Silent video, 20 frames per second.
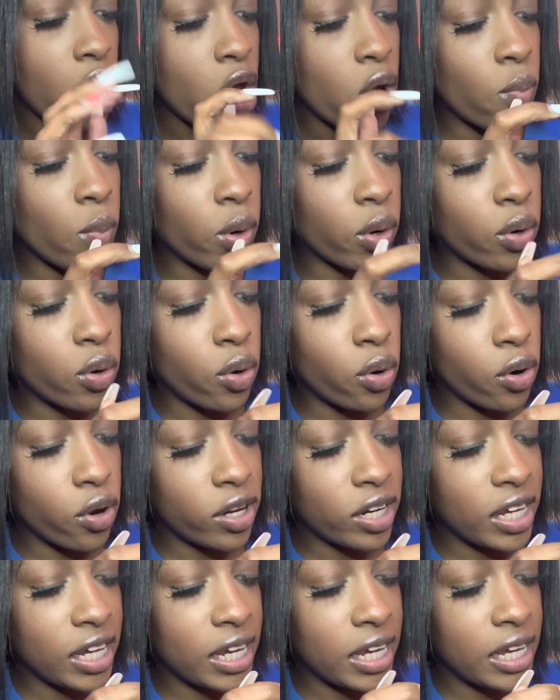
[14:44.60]

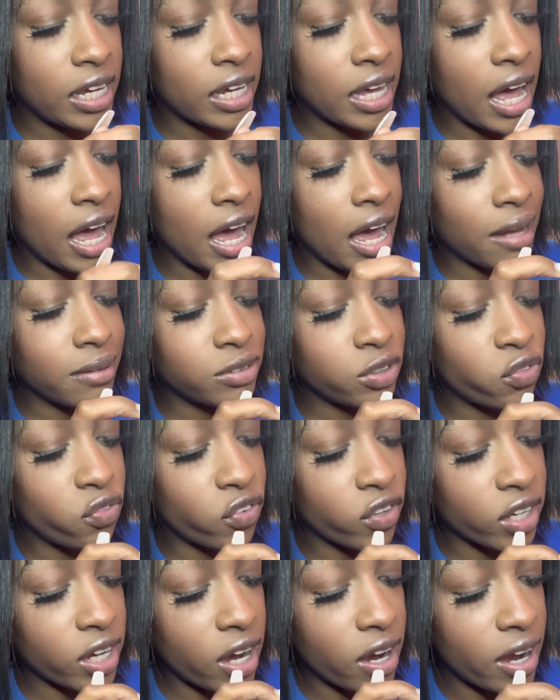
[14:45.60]
recording. I have to
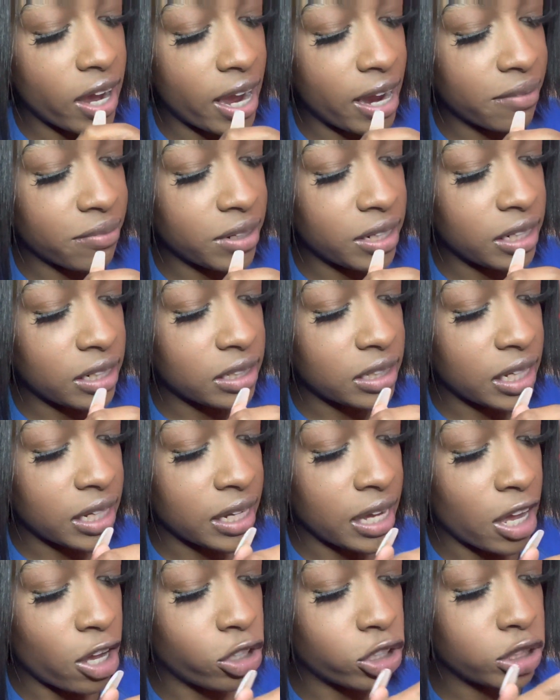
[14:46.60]
figure out
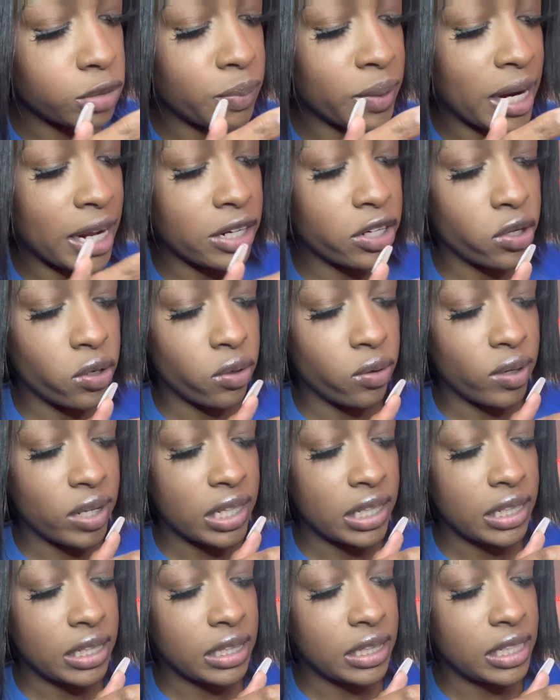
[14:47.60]
everything else, but I know
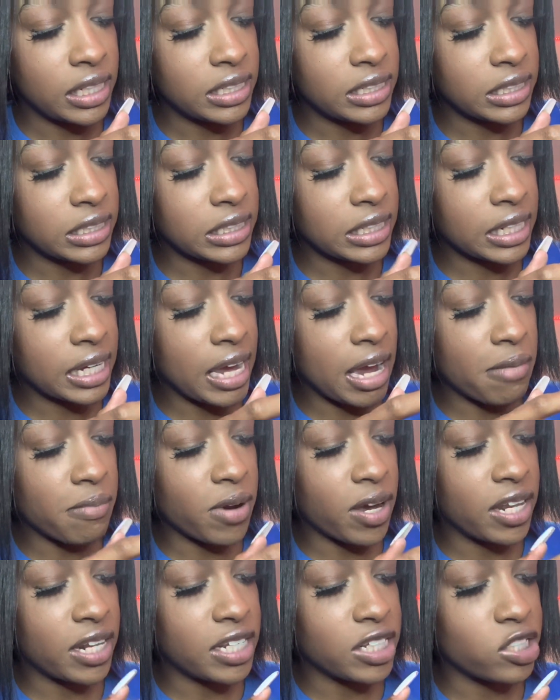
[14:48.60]
this is the
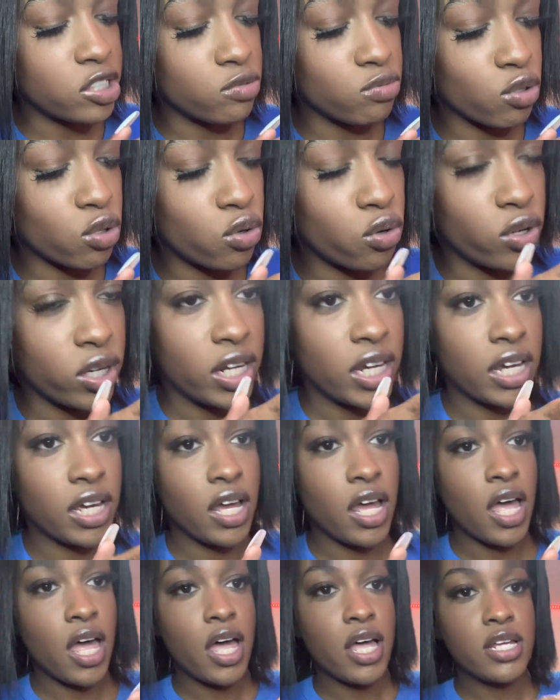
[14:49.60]
camera and this is
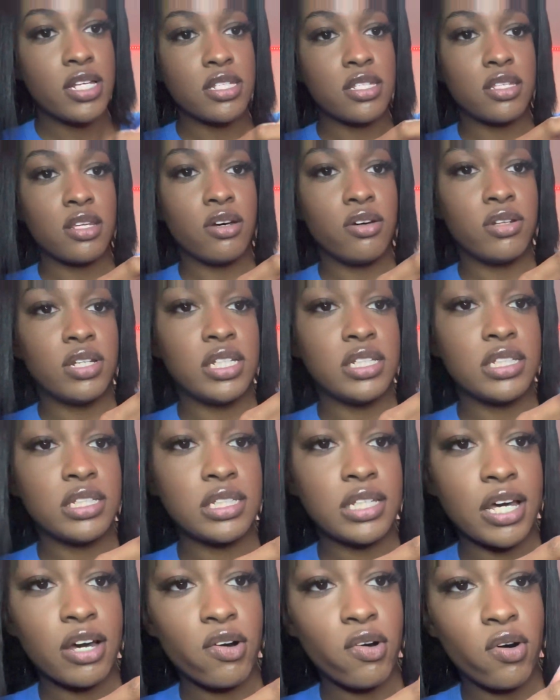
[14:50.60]
recording. So this
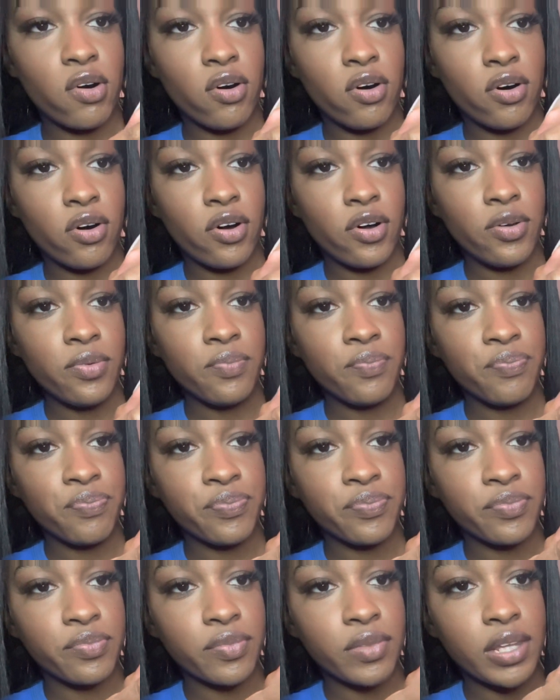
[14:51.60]
is like all
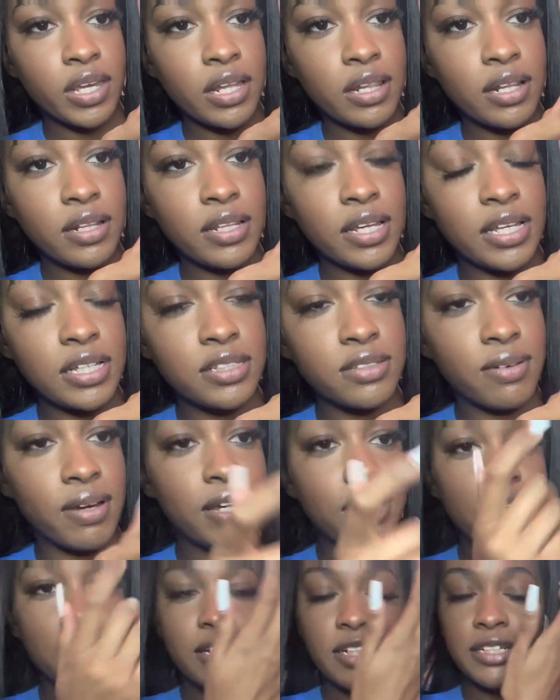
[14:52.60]
the things
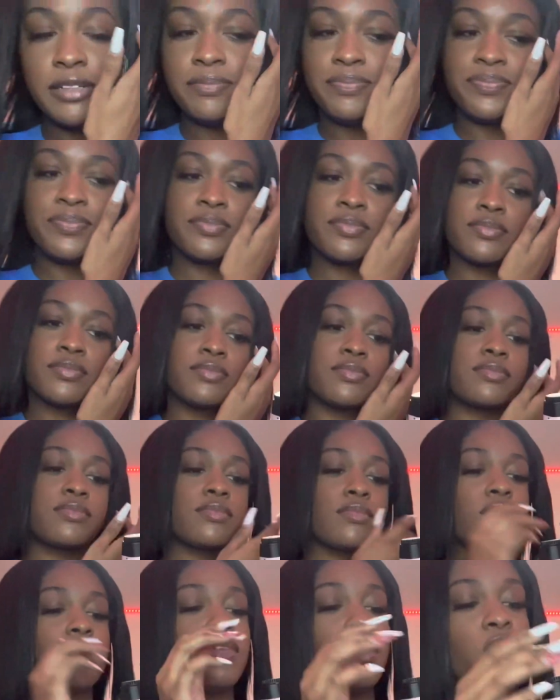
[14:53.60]
right here.
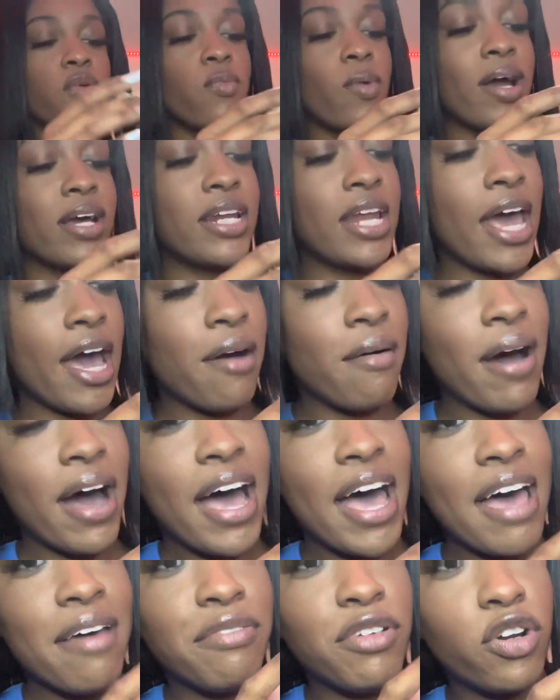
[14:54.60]
Right now I
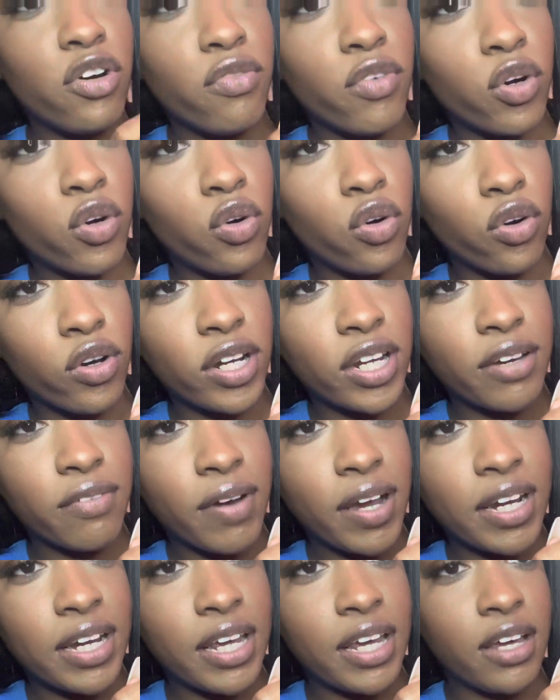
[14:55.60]
have it on recording
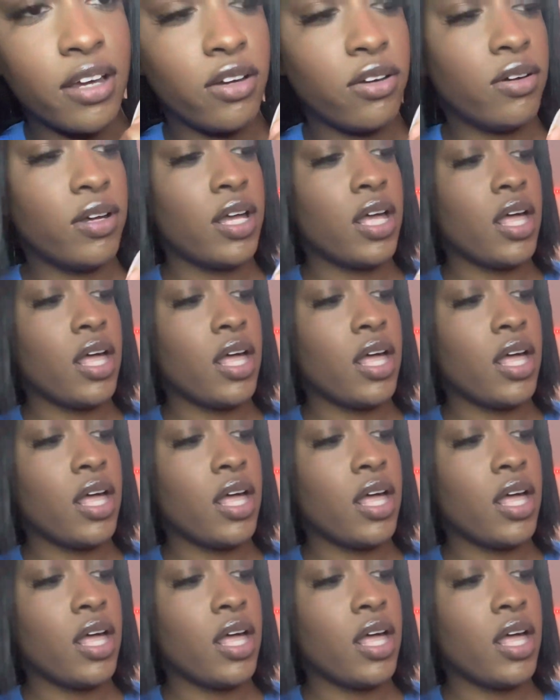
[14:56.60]
right now.